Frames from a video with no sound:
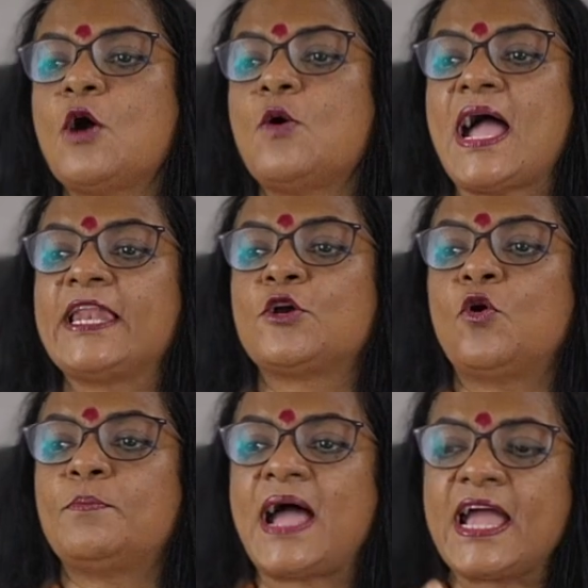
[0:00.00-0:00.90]
I'll go
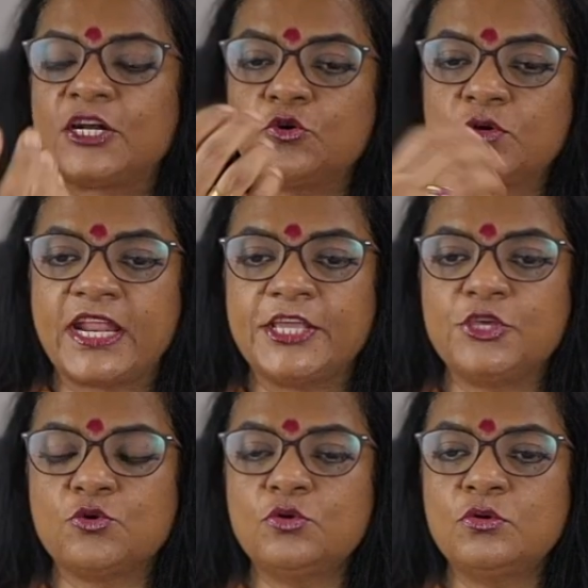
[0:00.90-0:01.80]
back to telling
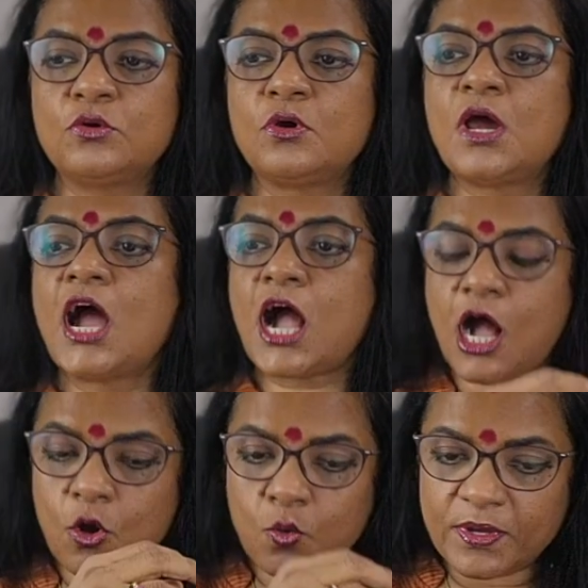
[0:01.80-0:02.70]
you
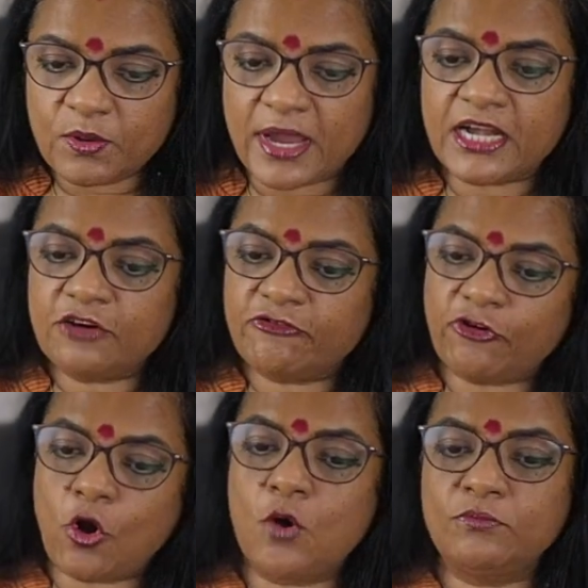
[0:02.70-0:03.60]
how we went
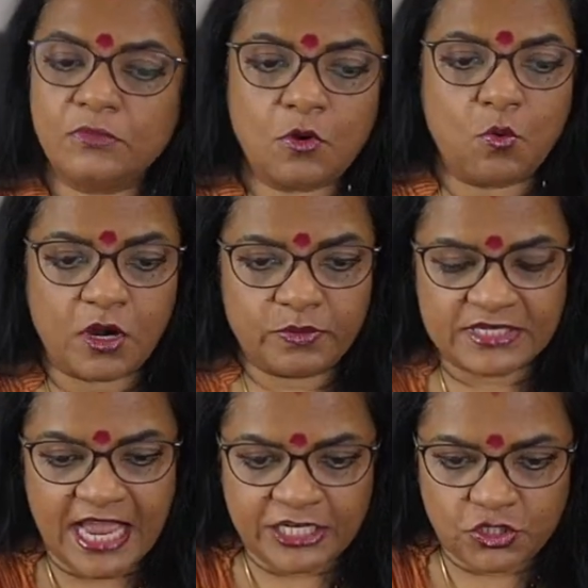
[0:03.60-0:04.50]
from what was
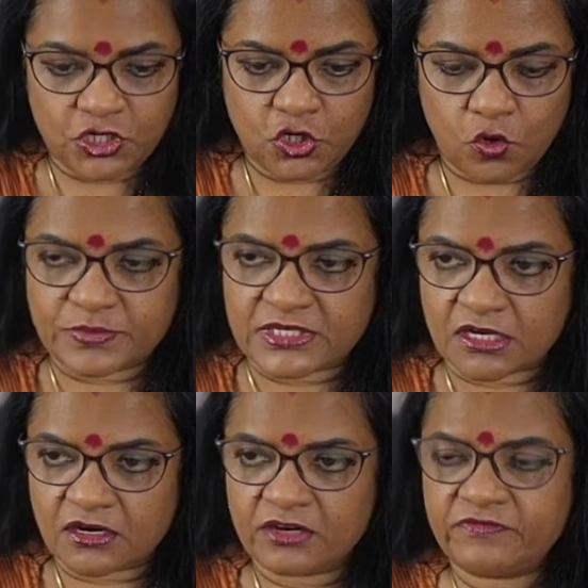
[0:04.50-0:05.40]
actually
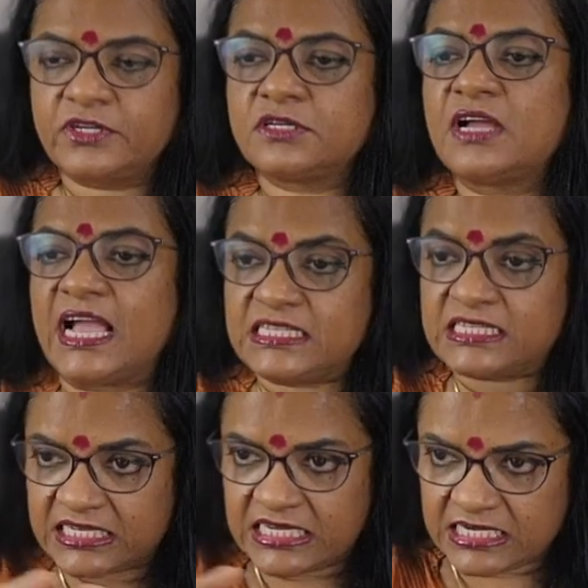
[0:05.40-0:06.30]
observed and
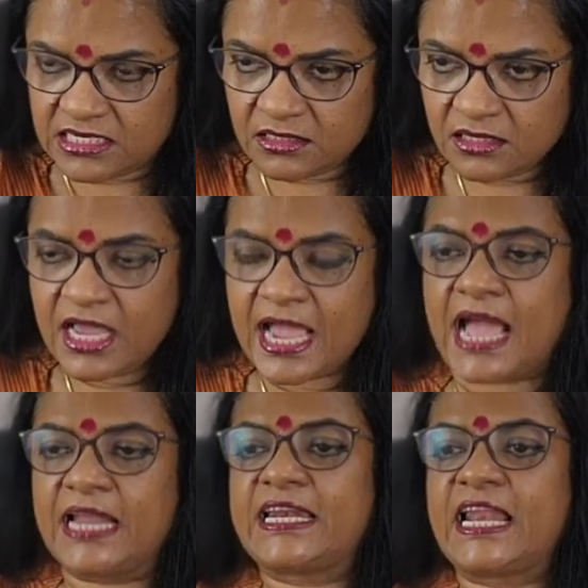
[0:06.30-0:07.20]
seen
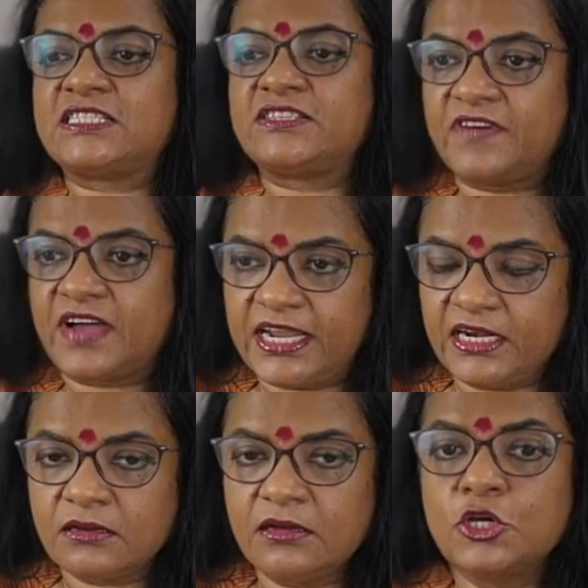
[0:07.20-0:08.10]
and classified
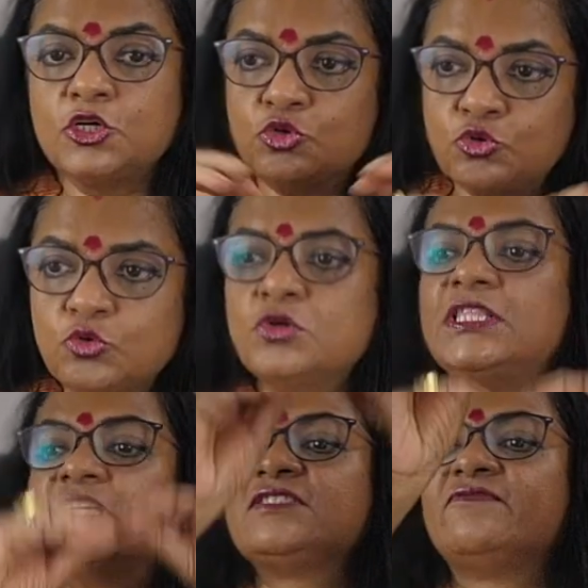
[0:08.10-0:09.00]
to
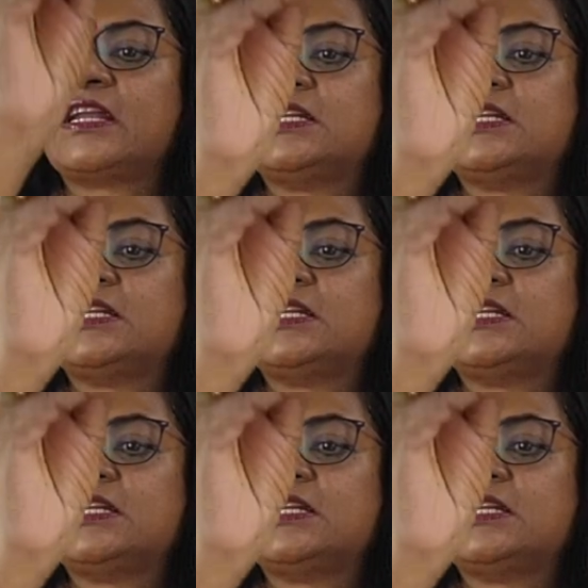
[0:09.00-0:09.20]
this Varn